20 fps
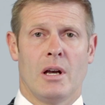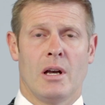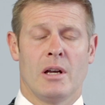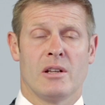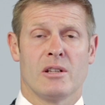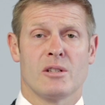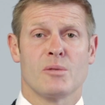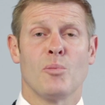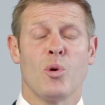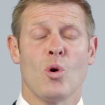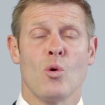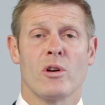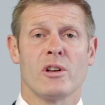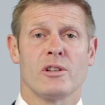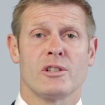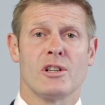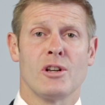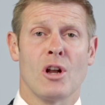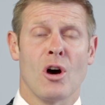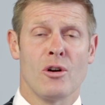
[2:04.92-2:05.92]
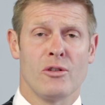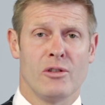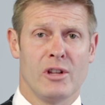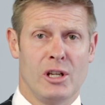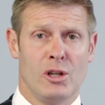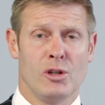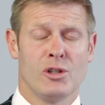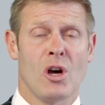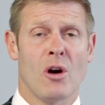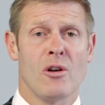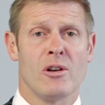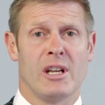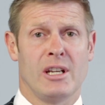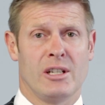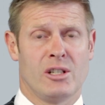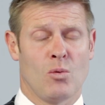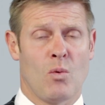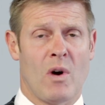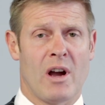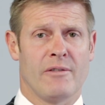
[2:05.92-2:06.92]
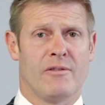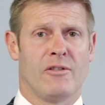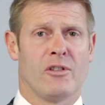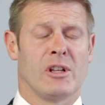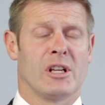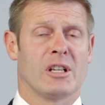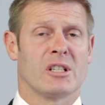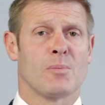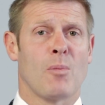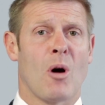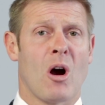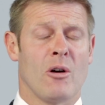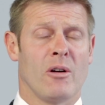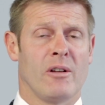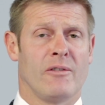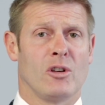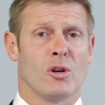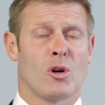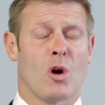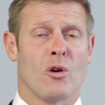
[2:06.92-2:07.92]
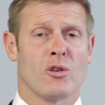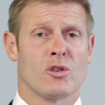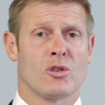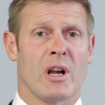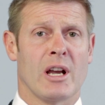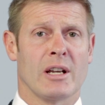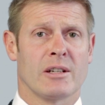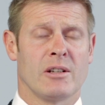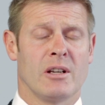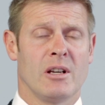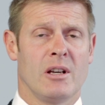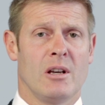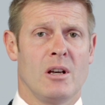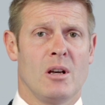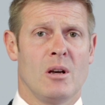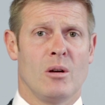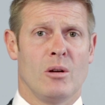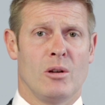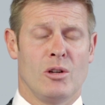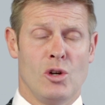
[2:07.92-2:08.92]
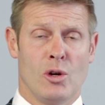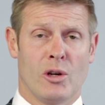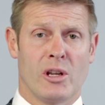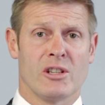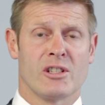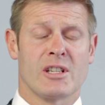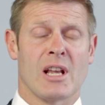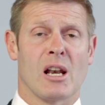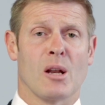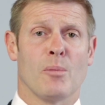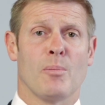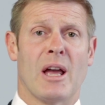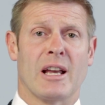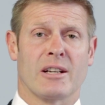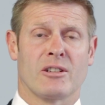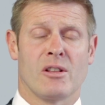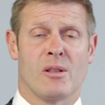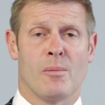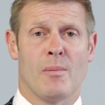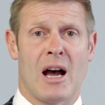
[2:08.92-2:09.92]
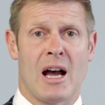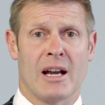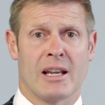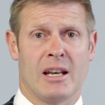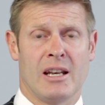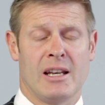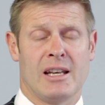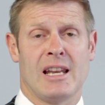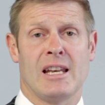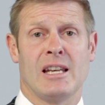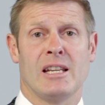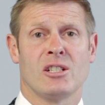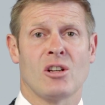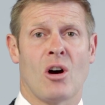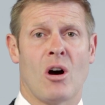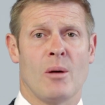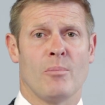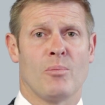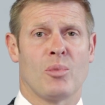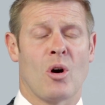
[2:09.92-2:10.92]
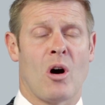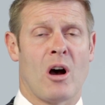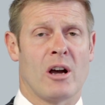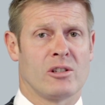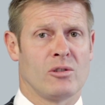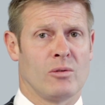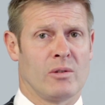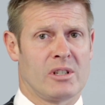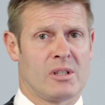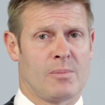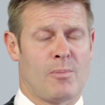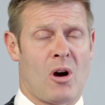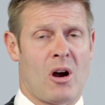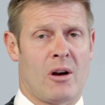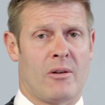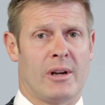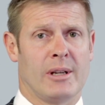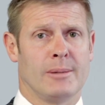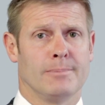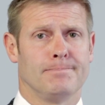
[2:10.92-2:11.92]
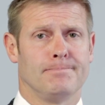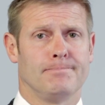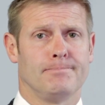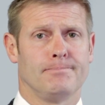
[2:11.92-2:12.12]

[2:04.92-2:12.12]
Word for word: It is important to note that you don't need to wait for the expiry of your contract. You can sell it back to the market at any time prior to expiry.